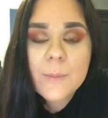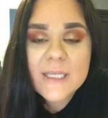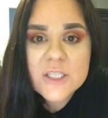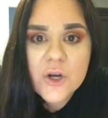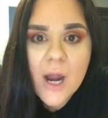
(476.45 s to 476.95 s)
for
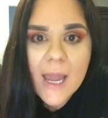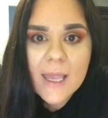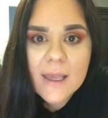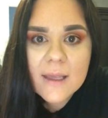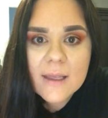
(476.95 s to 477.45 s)
me to
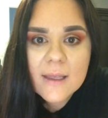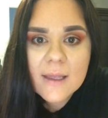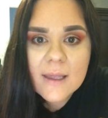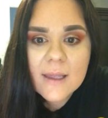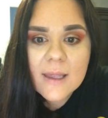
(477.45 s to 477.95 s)
cry.
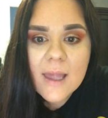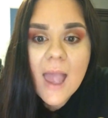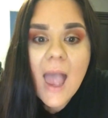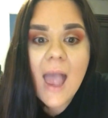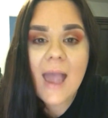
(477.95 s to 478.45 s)

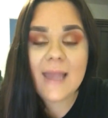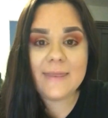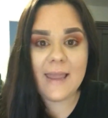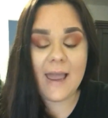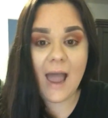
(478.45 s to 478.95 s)

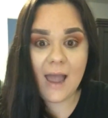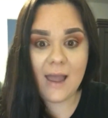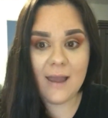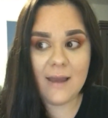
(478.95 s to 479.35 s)
And like